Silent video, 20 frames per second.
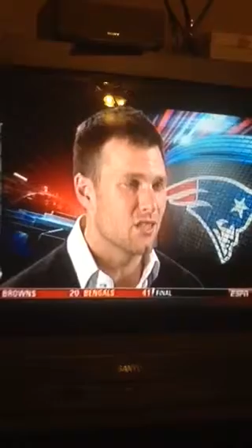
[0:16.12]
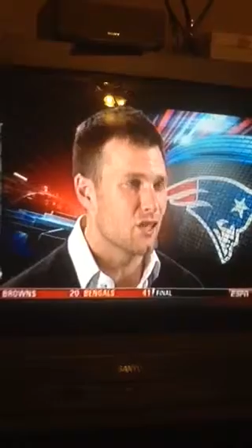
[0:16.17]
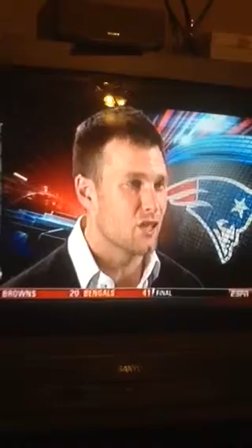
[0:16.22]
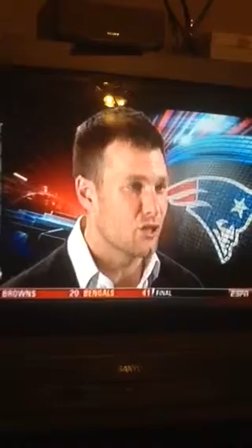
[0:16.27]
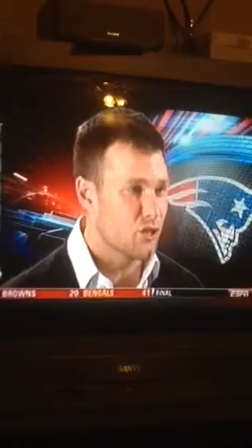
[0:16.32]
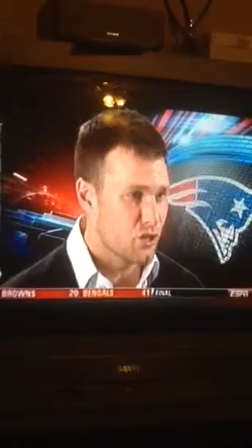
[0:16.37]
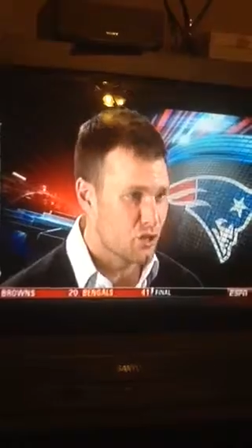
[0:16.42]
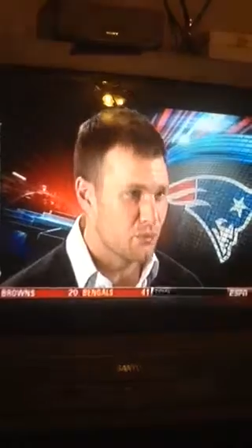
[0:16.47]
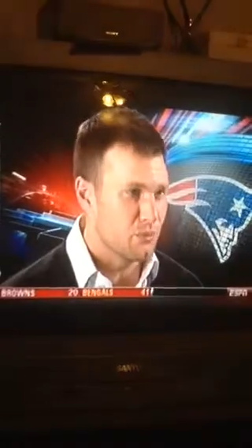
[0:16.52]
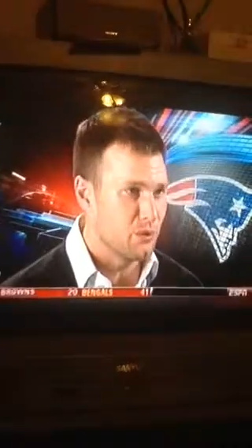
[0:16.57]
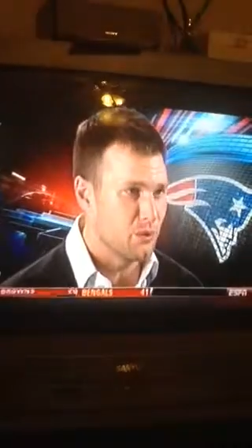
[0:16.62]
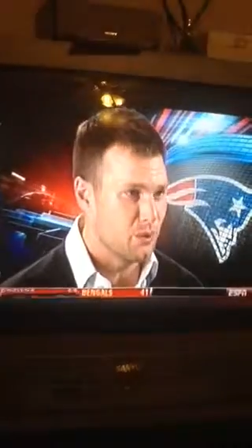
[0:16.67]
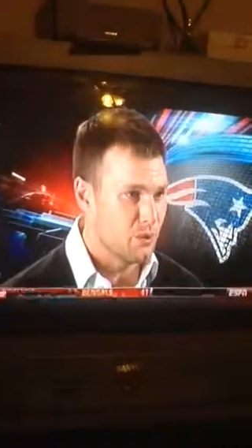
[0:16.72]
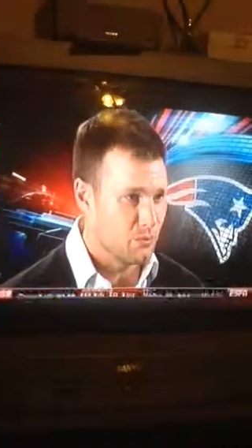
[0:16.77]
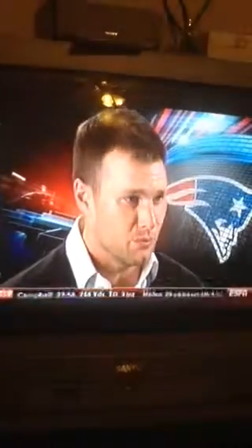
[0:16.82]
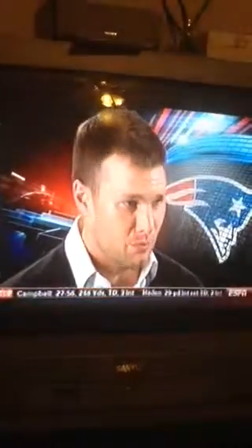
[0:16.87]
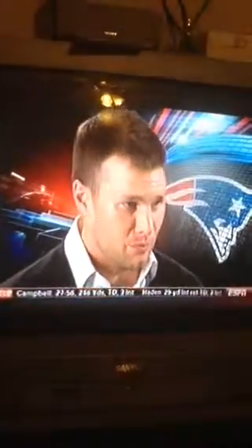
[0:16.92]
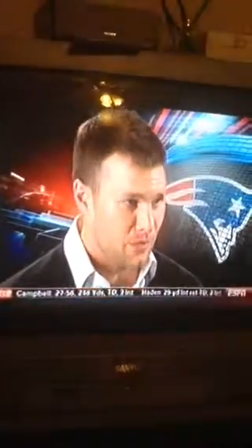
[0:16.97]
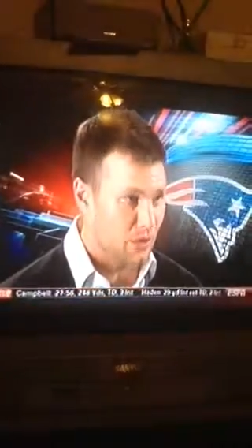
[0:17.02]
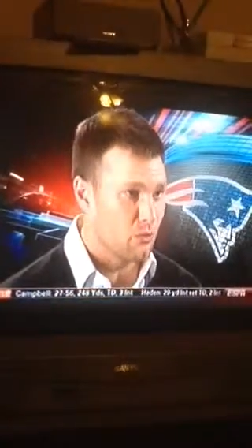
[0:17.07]
to contribute
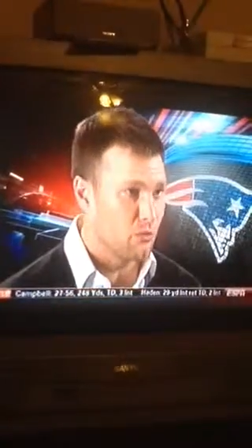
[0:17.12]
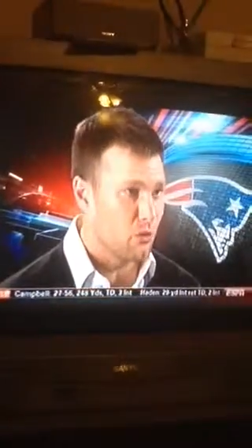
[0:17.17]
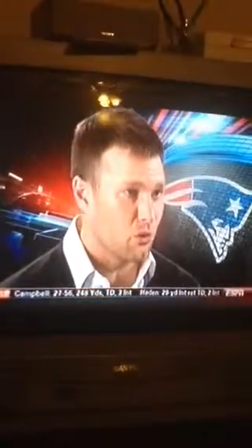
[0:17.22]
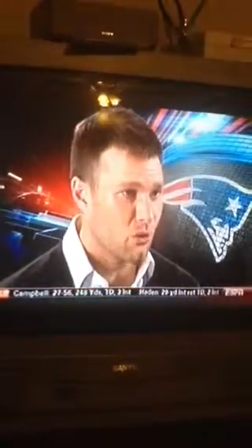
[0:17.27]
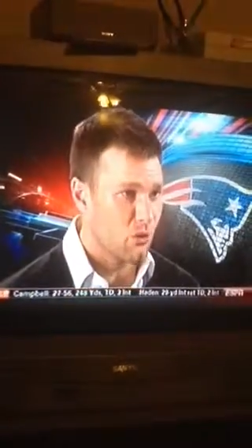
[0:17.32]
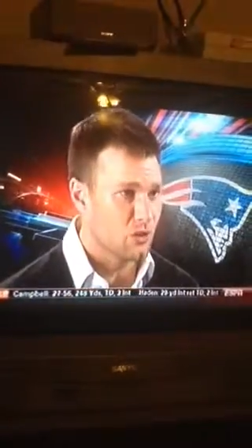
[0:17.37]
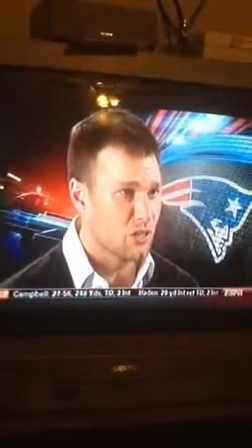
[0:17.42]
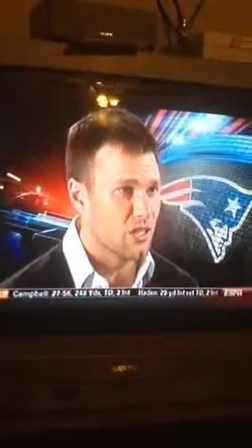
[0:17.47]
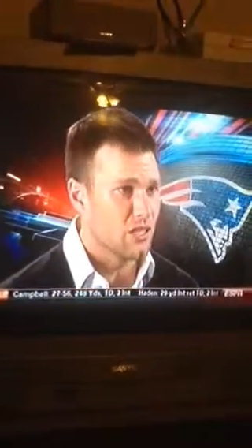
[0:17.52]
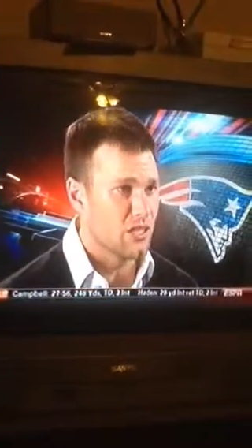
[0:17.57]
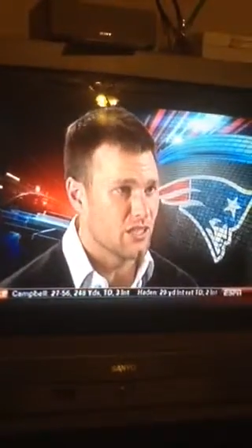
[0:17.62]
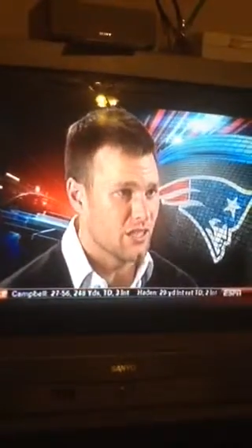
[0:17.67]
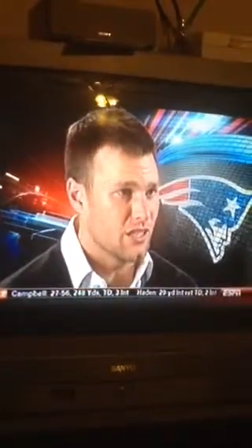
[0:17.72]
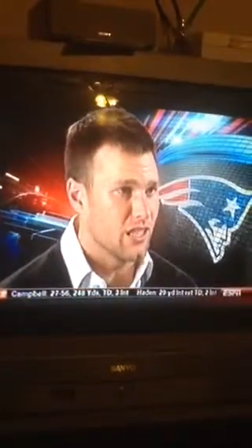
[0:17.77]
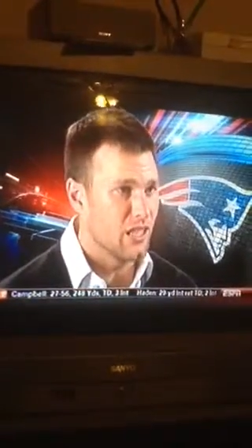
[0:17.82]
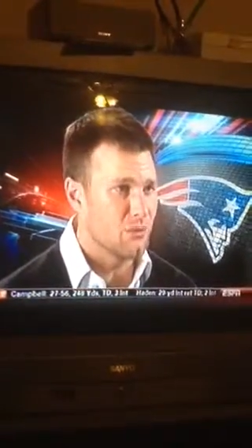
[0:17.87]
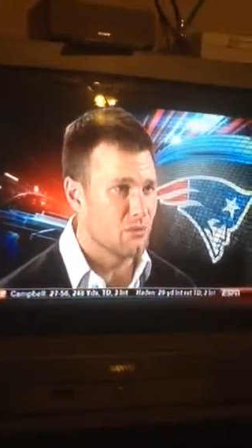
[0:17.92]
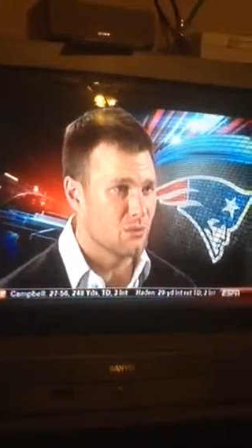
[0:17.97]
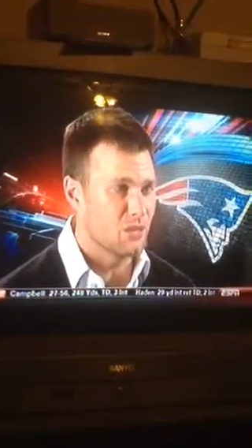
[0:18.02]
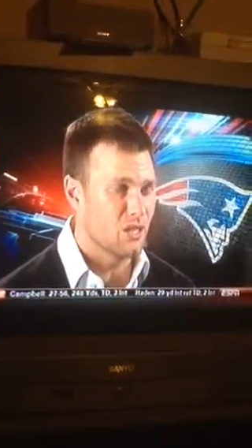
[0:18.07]
big roles on the
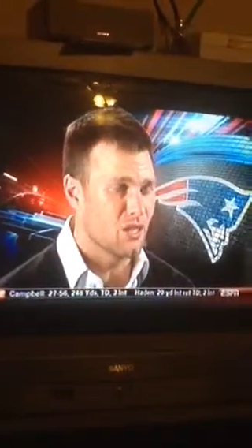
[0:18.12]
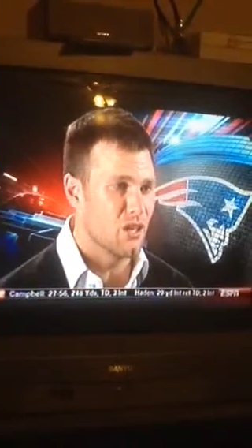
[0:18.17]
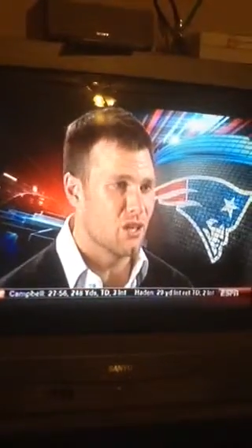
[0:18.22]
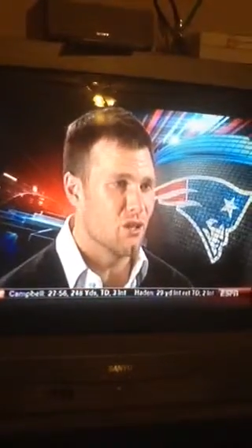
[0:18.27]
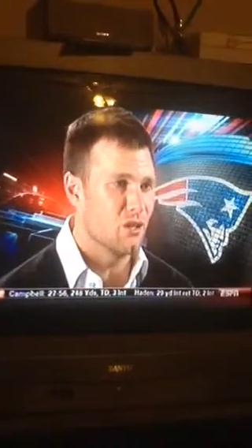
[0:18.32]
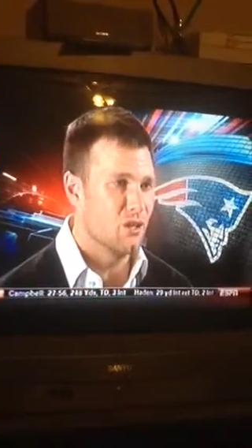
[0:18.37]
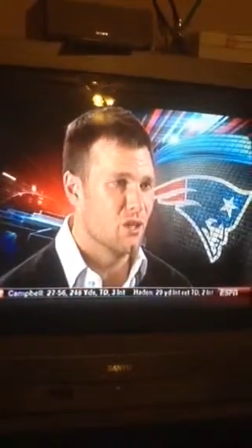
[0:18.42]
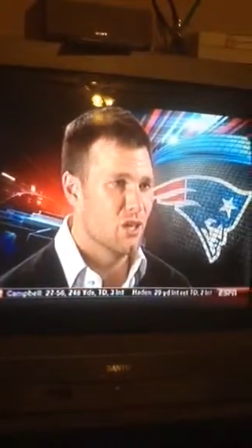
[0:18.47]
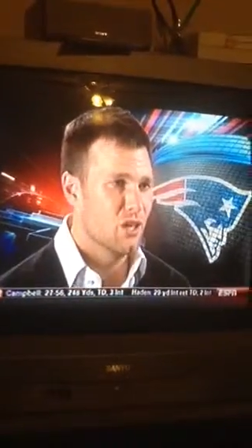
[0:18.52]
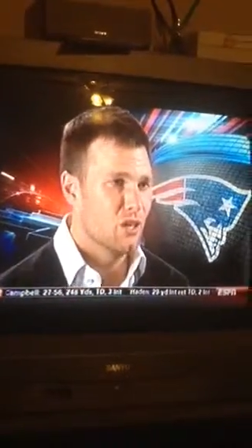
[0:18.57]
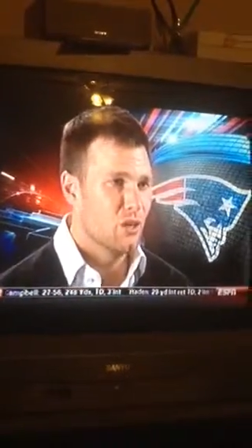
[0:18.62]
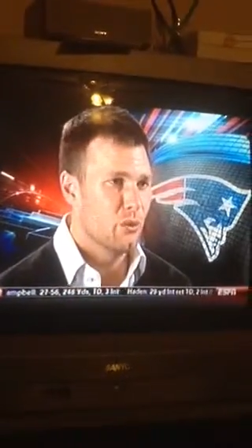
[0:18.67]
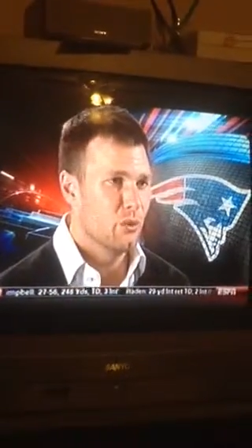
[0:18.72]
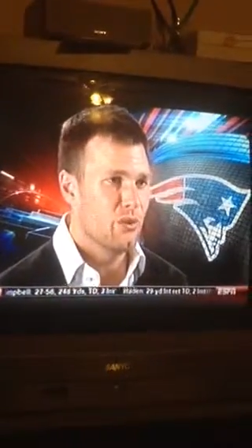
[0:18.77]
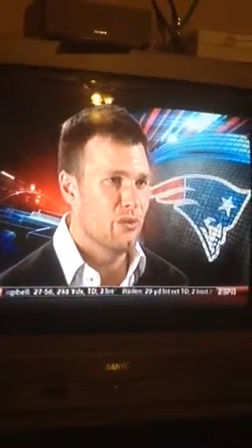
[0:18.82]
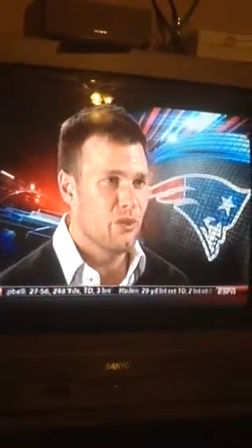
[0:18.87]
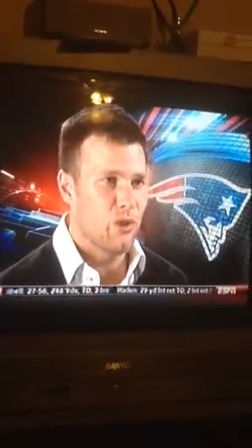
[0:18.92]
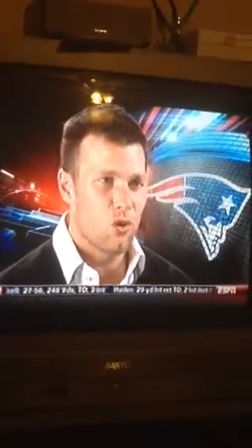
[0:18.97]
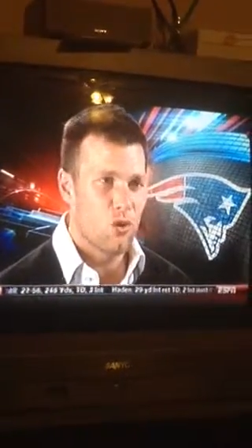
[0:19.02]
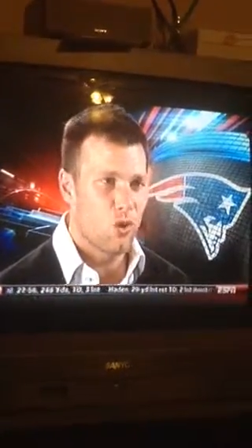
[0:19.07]
team. So
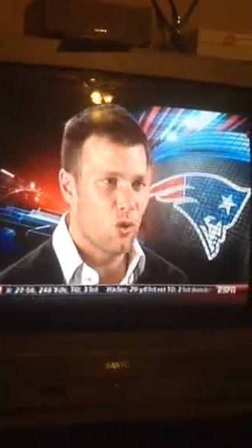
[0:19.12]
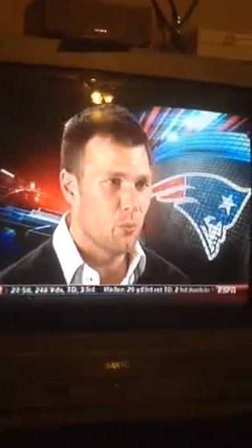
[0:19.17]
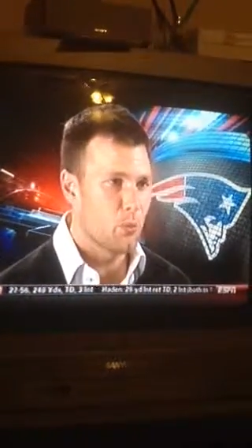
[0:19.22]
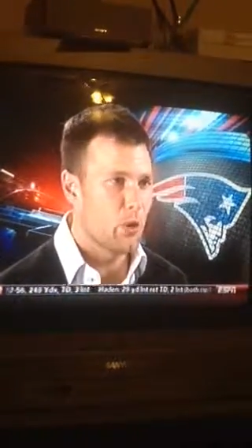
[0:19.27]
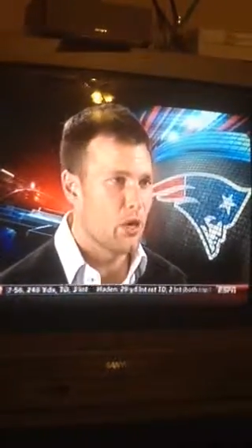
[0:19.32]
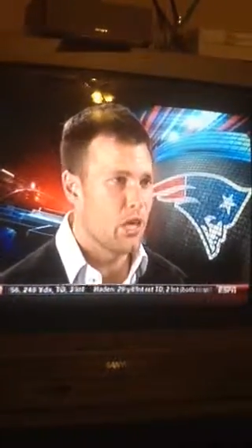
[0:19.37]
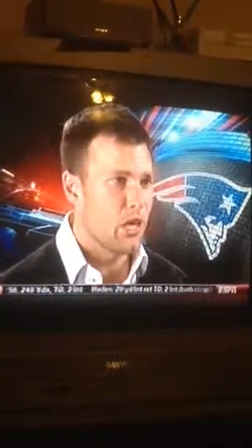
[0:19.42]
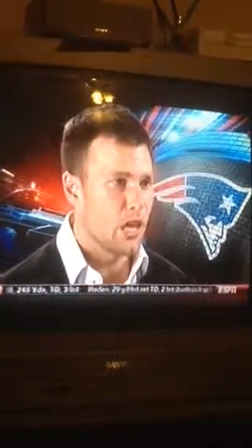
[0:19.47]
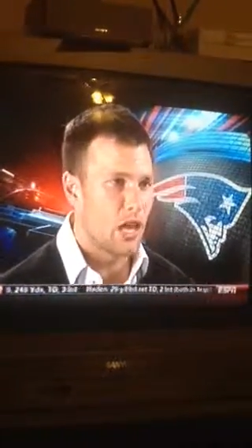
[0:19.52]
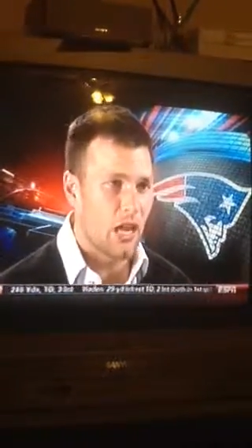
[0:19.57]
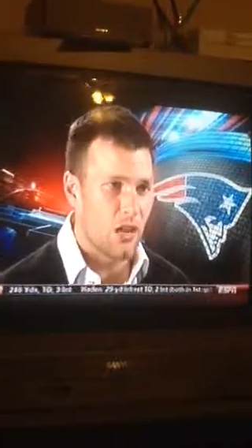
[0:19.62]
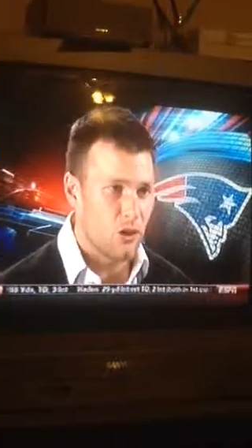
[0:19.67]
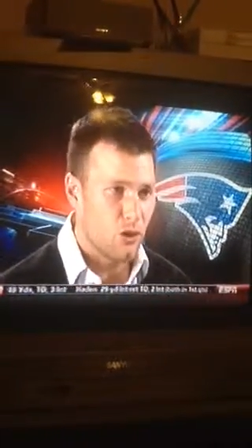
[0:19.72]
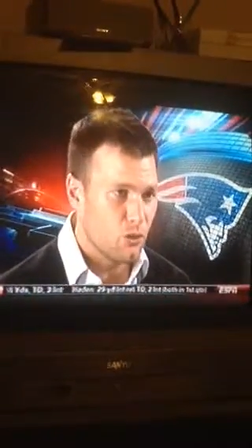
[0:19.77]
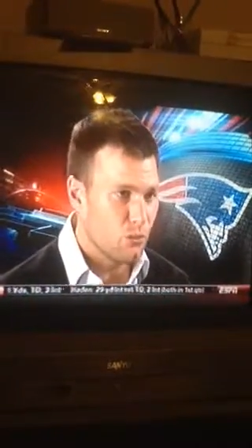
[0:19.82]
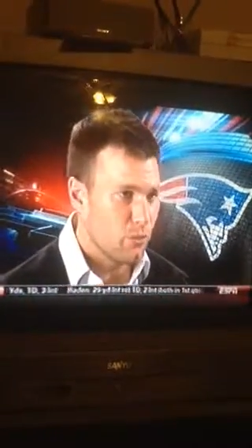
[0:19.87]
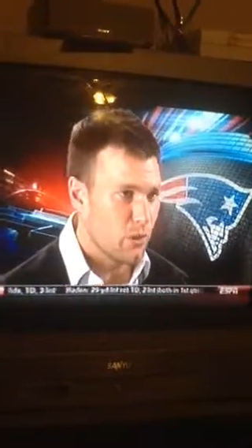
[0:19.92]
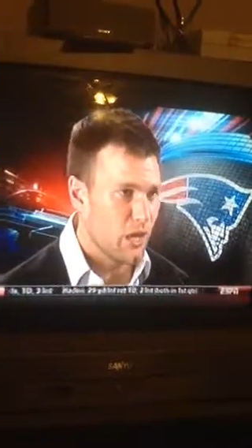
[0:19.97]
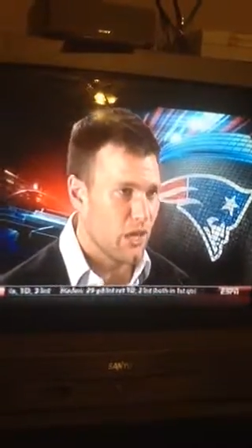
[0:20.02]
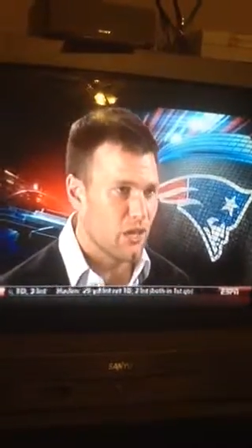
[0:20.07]
we've incorporated a lot of
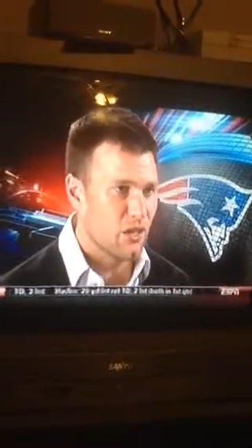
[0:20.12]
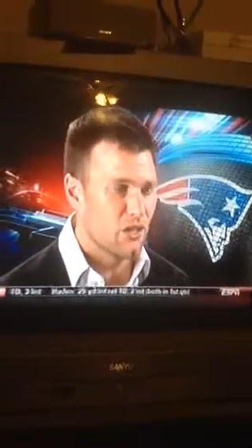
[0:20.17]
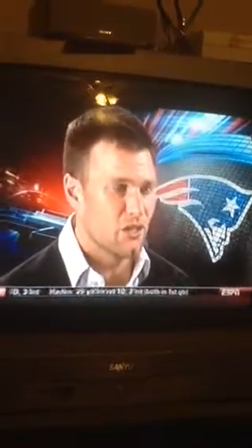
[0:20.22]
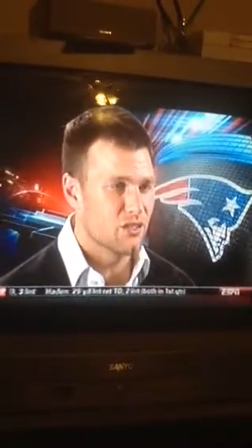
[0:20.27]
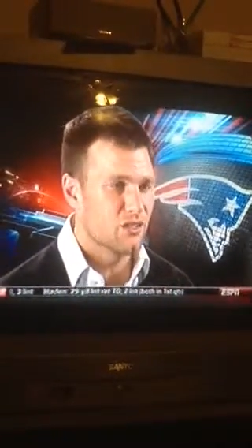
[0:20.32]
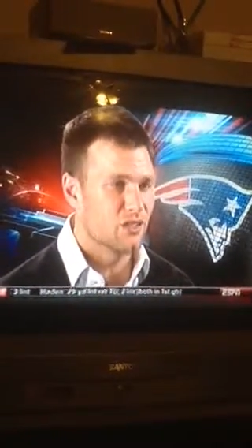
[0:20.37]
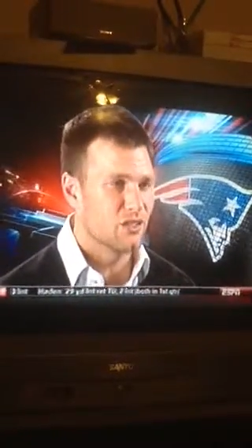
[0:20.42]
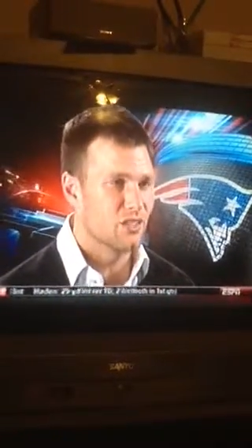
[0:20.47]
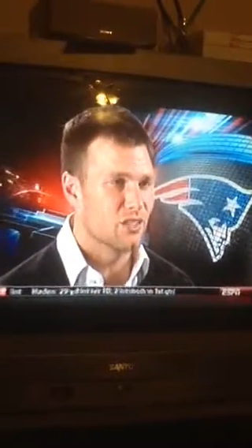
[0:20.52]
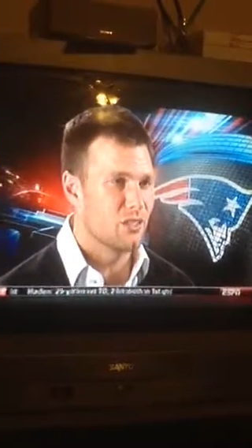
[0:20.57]
new players.